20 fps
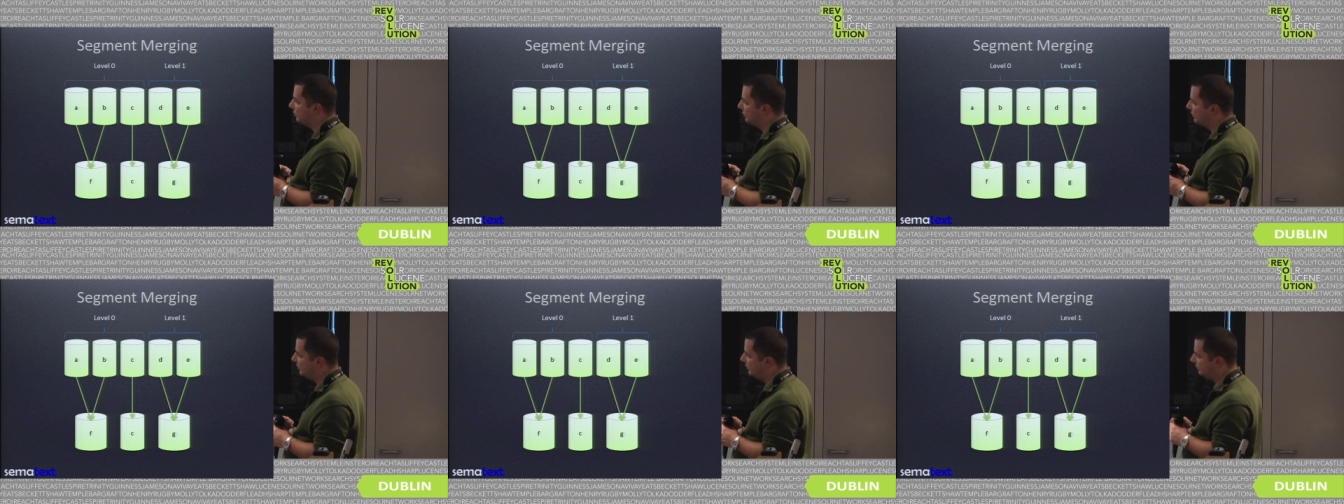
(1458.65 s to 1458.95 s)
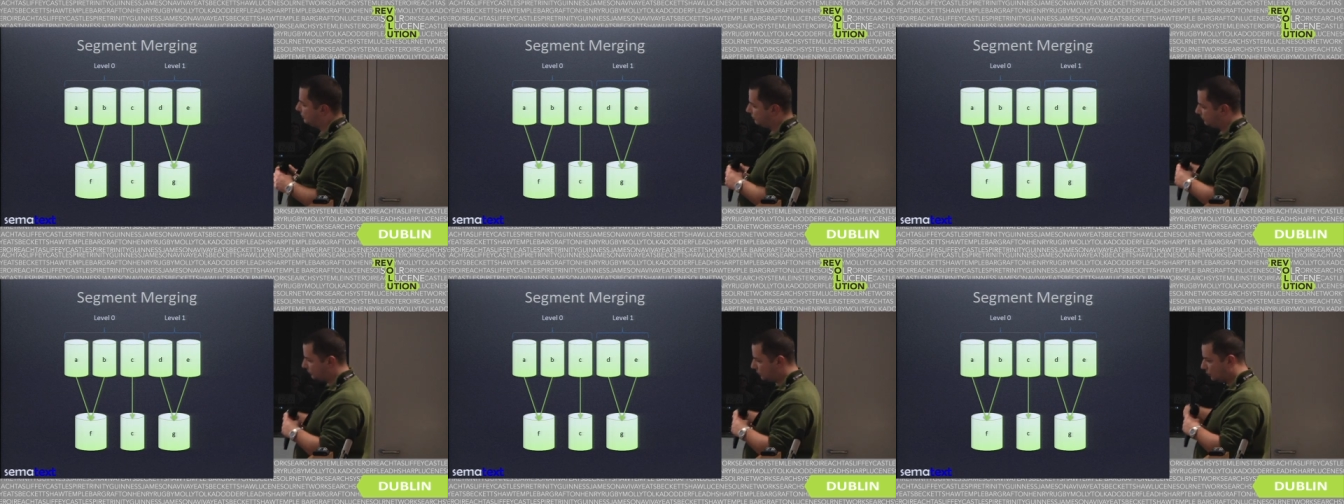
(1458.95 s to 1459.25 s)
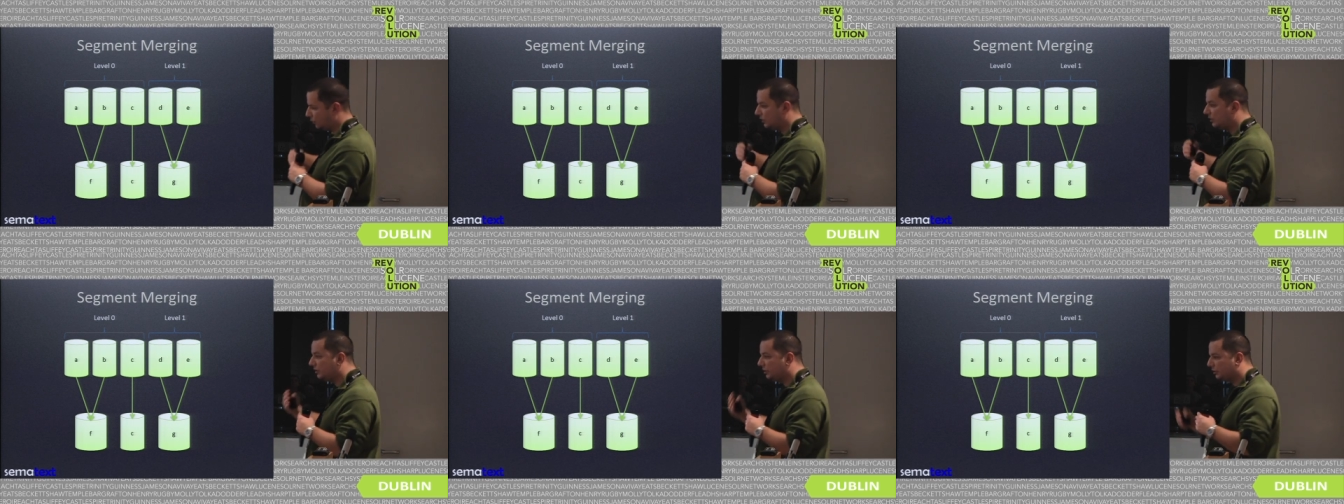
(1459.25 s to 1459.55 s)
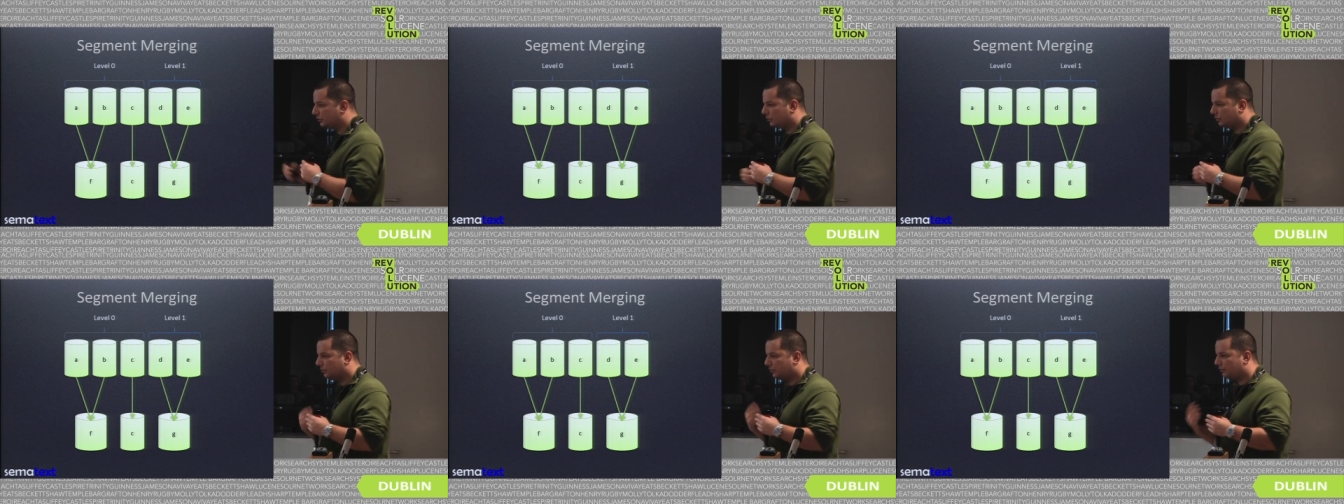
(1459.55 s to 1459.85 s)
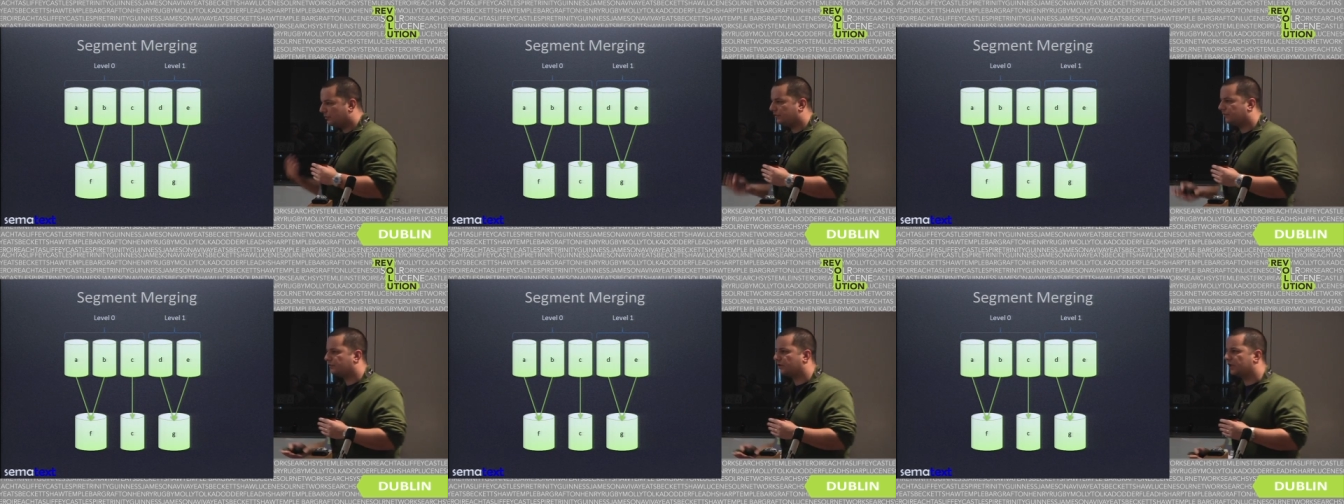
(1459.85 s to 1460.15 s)
be, will need to be
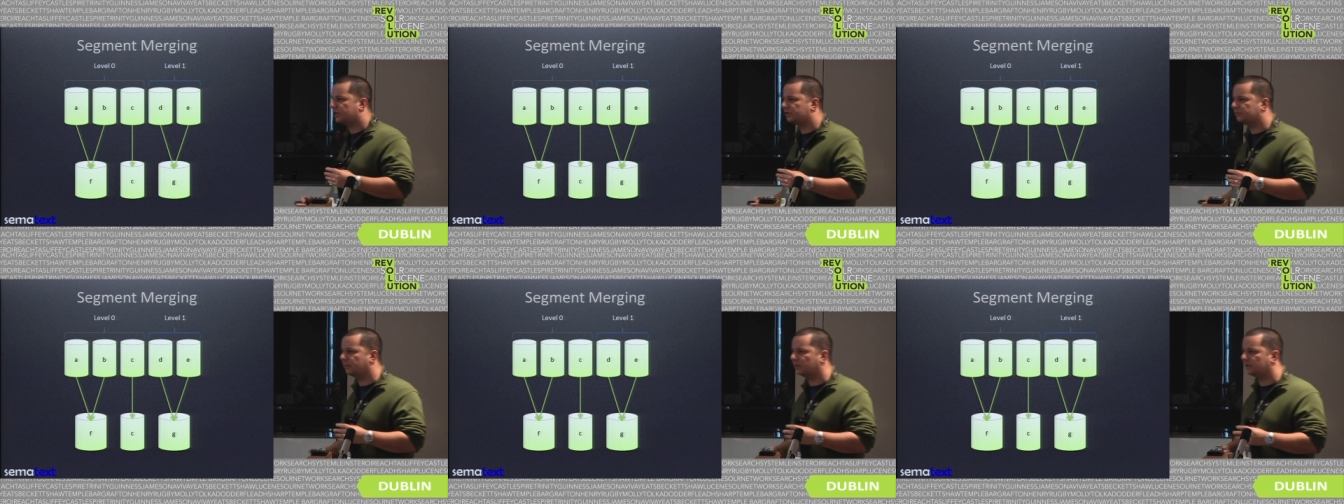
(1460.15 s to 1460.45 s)
refreshed,